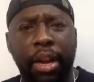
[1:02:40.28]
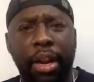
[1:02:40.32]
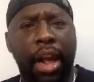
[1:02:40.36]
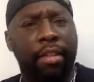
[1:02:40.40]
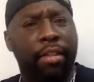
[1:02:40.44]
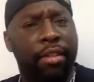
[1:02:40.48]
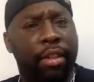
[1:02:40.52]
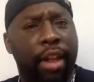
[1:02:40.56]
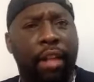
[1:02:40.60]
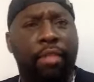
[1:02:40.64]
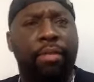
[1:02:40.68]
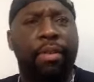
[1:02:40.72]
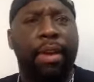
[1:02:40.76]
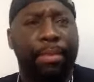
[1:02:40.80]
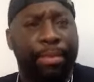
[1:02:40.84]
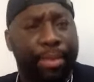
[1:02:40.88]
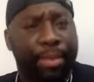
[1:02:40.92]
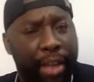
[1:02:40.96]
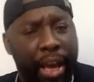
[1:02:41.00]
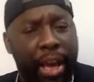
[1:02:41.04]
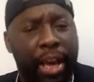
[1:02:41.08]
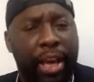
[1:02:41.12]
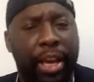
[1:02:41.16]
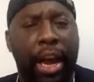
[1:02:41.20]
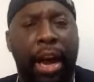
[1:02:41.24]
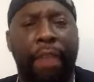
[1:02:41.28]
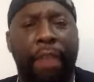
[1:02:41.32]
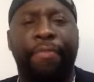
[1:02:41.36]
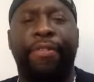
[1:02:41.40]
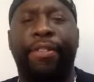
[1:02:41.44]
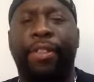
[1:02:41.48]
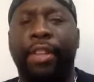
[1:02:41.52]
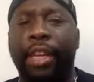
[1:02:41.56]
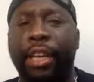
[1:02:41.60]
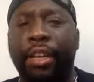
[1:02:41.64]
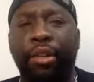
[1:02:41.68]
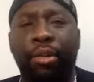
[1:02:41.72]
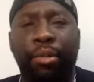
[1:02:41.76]
That's what I'm saying. I've
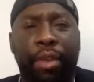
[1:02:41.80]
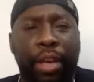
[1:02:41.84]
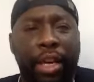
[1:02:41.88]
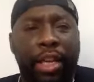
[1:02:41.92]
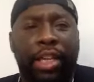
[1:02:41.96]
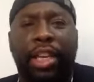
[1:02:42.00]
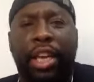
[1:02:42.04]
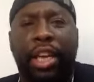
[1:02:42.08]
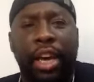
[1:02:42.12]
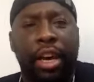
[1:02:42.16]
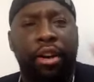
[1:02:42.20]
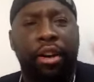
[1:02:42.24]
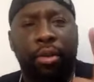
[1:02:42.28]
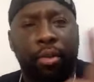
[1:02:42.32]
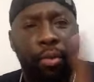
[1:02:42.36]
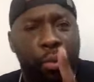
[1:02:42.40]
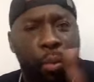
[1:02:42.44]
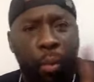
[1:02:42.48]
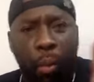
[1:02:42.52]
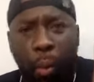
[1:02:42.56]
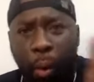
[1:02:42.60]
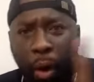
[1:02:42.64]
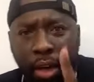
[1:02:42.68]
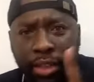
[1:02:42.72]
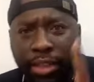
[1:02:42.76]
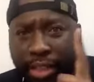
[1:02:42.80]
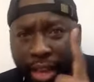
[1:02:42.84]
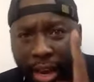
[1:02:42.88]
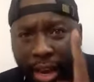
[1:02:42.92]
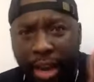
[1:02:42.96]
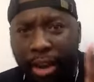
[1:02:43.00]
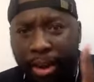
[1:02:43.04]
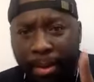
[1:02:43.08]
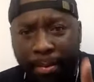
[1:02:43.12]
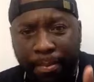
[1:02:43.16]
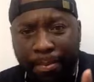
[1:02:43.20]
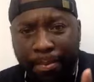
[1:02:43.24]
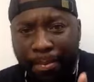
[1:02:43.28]
seen you get killed one
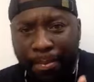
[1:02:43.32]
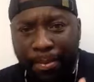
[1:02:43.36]
time.